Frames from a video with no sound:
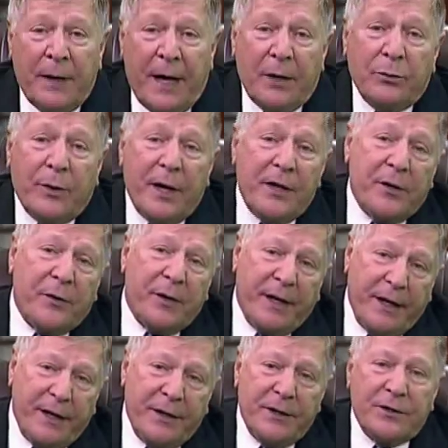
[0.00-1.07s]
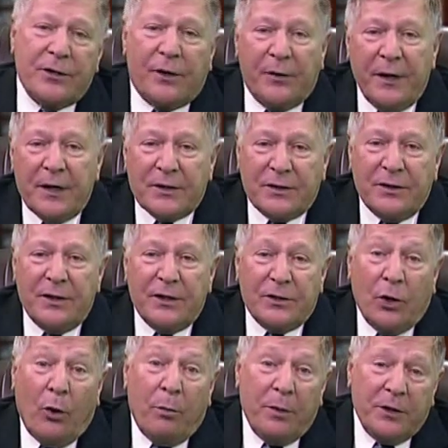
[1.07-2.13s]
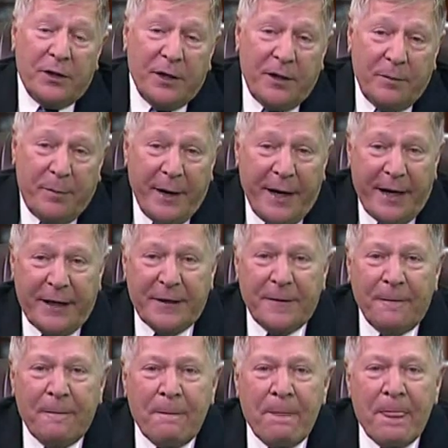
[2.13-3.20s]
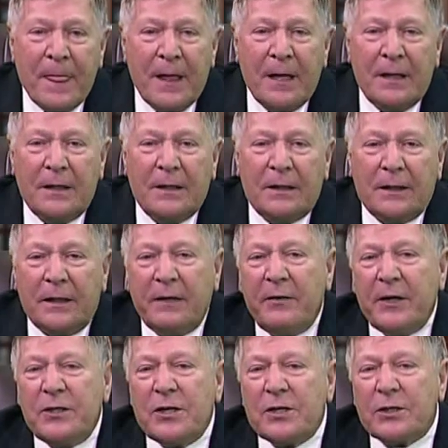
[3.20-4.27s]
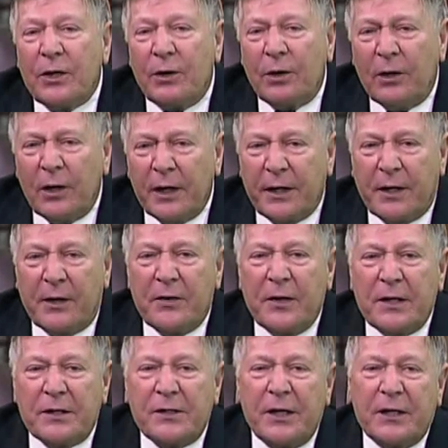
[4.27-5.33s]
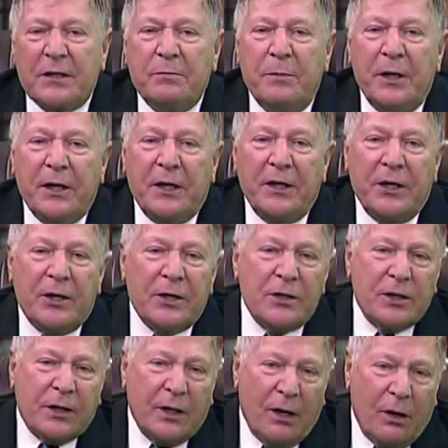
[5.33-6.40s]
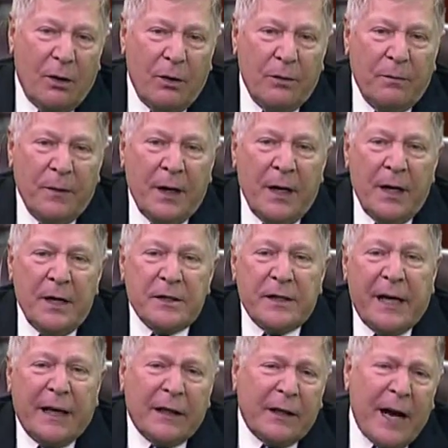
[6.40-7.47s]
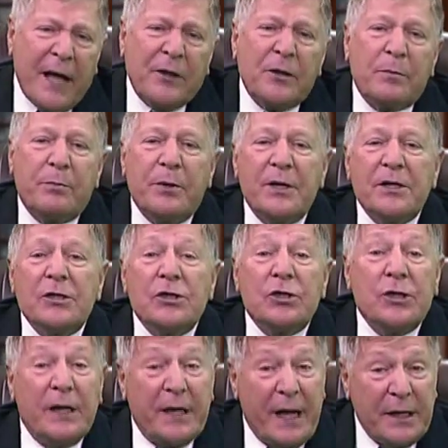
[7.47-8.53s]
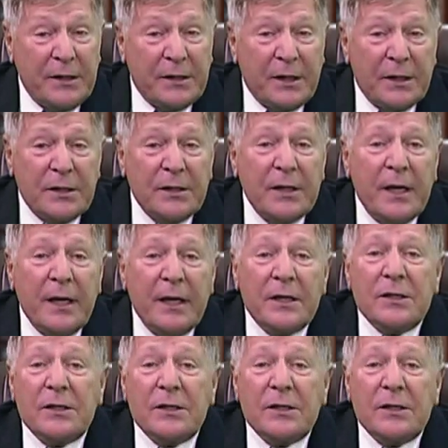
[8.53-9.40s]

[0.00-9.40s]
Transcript: and whether he is or isn't is open to debate. Living just earlier than 6 million years ago, Sahelanthropus tchadensis is